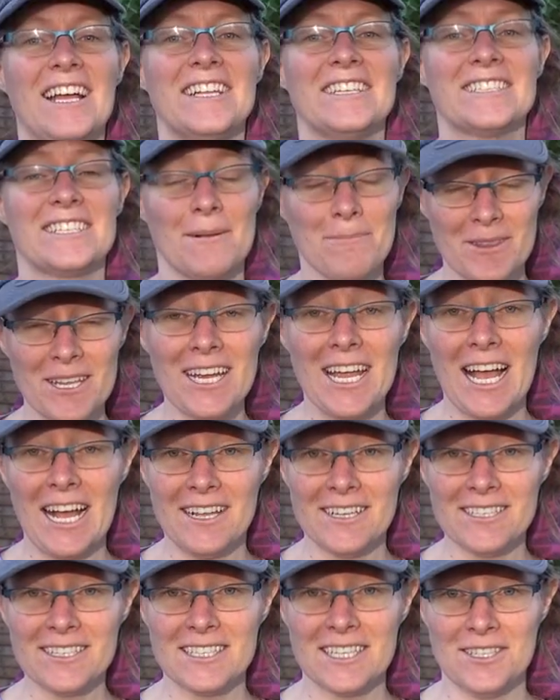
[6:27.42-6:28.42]
Something
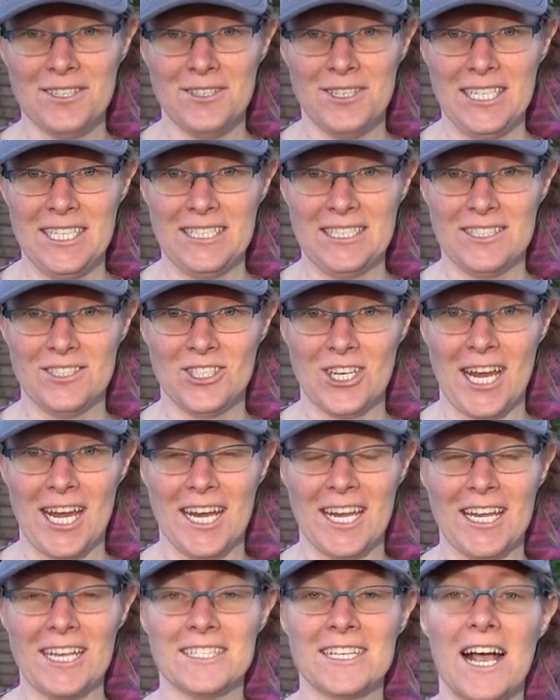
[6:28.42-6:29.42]
else that you need to
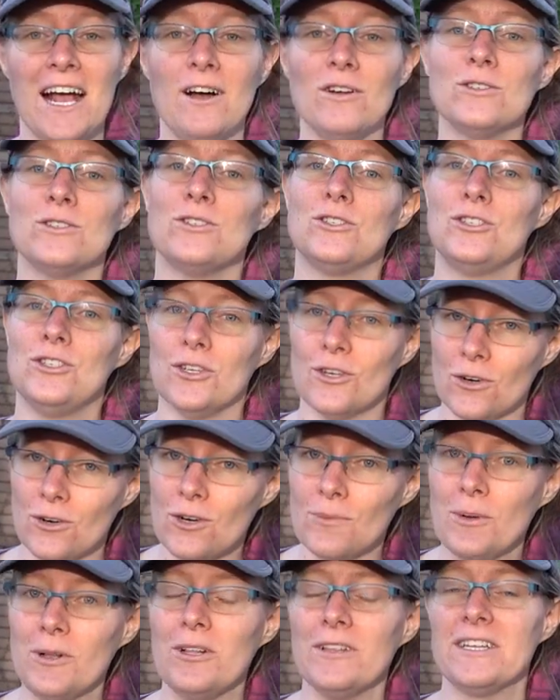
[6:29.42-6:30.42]
check is how
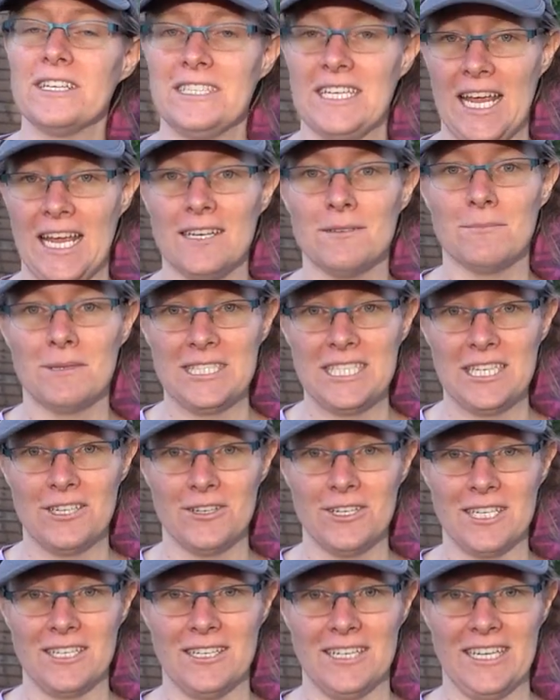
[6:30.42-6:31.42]
durable the tent
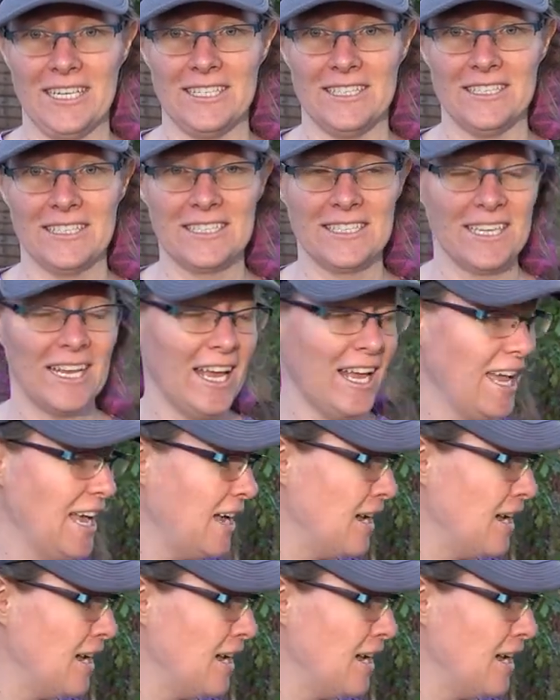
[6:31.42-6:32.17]
material is.